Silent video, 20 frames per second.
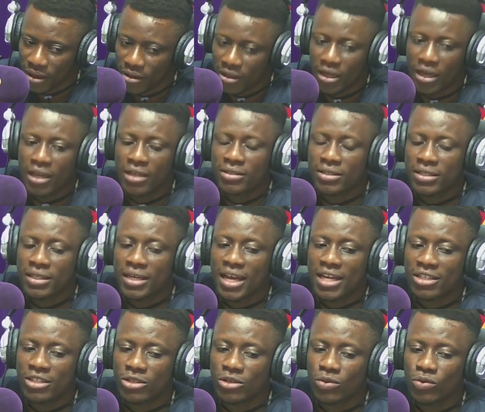The
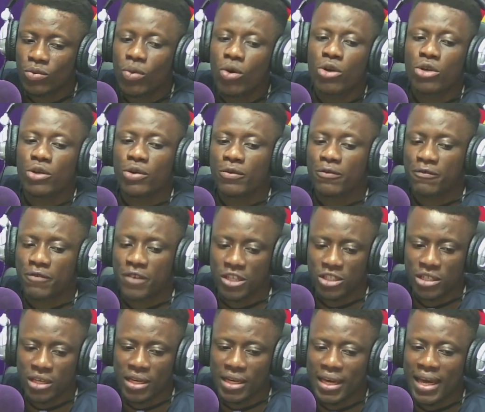International Nwoyo
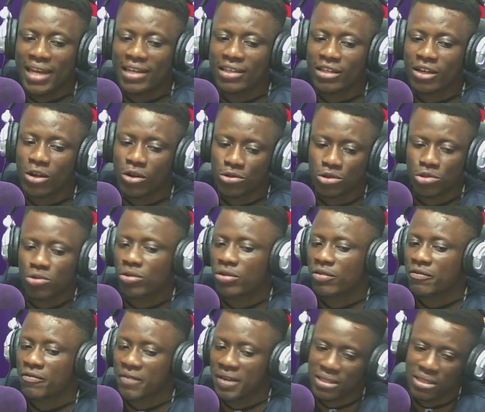Fishing and
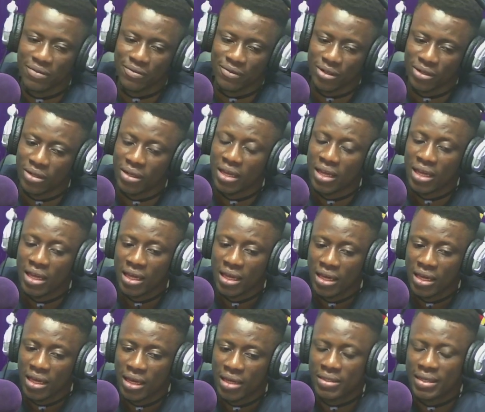Cultural Festival
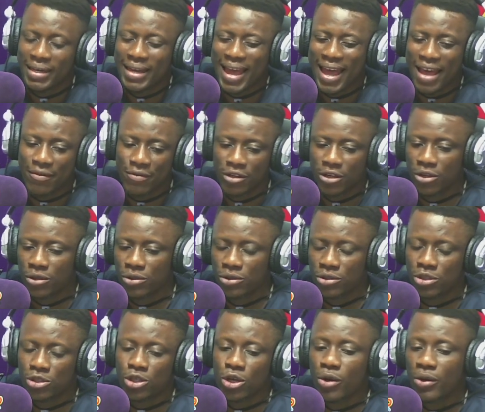is an avenue
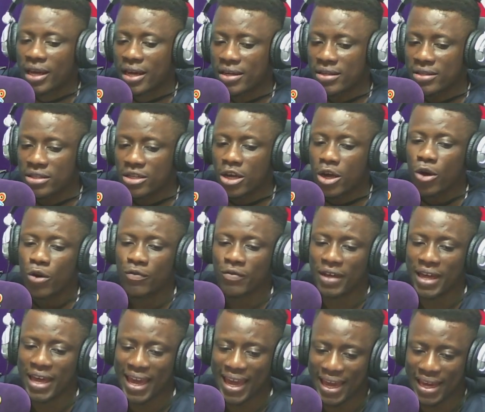to showcase the
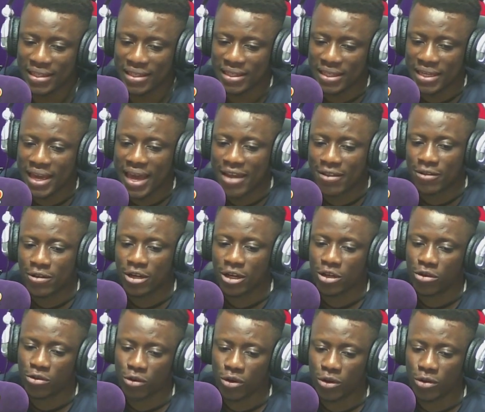over 80
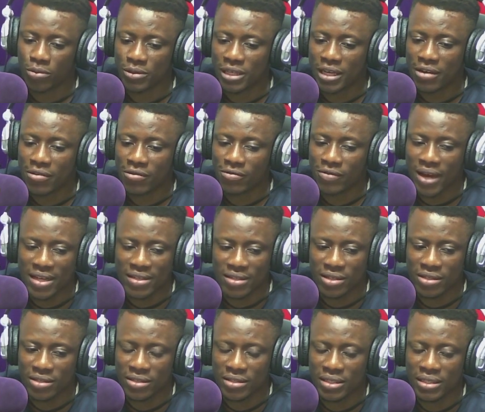ethnic groups
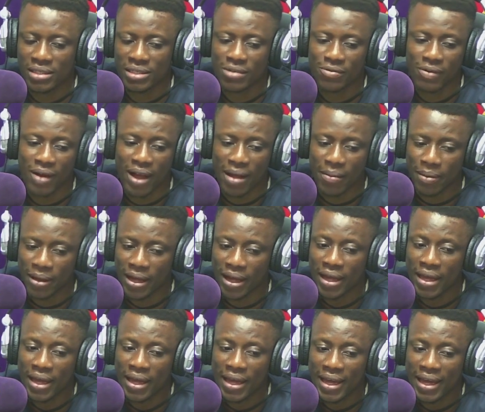residents in
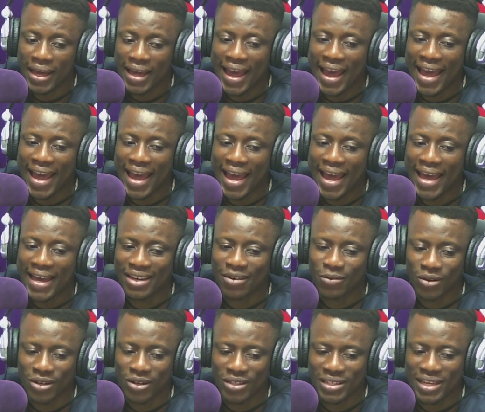Taraba, and
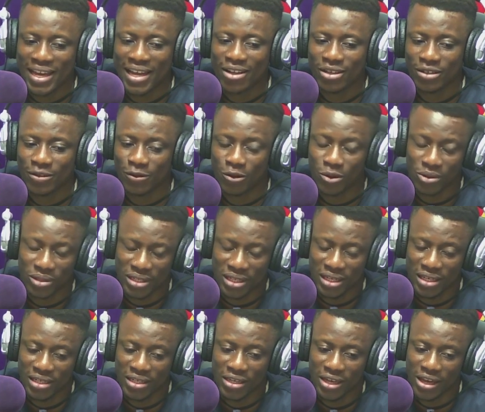it was held
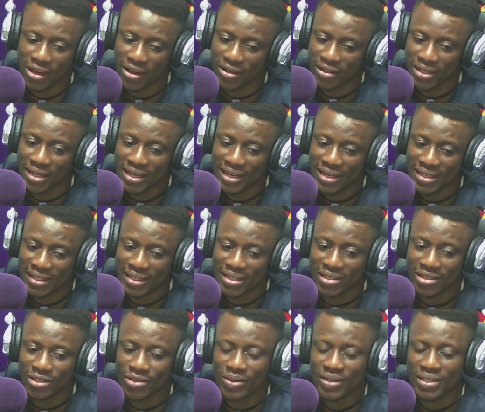14 years
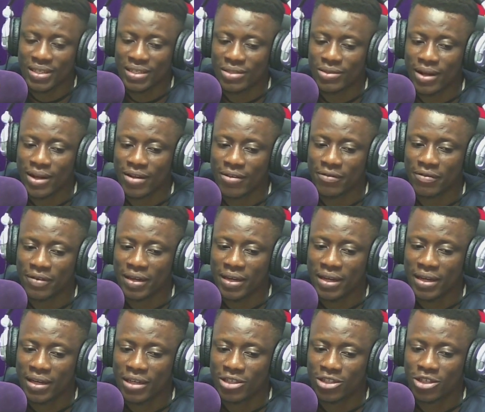since 2012
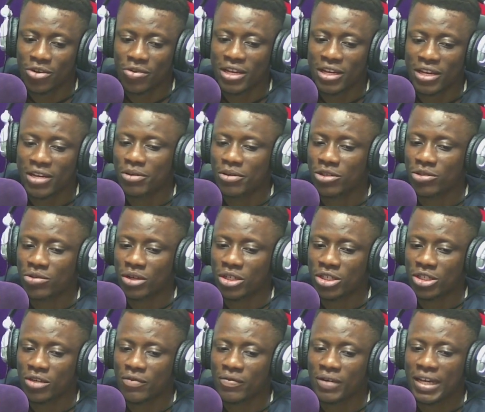during the
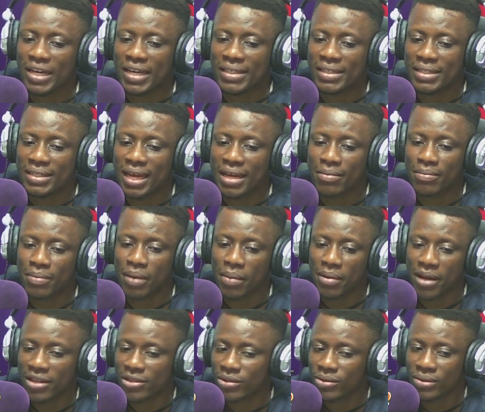administration of late Dan
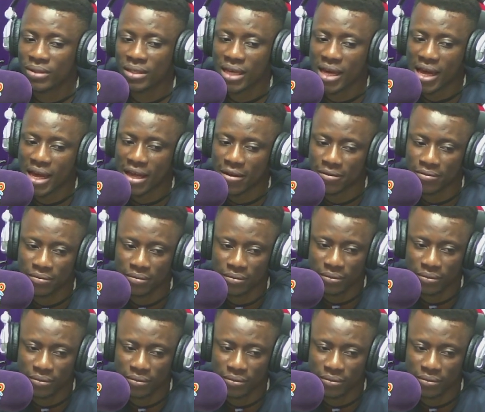Baba Suntai.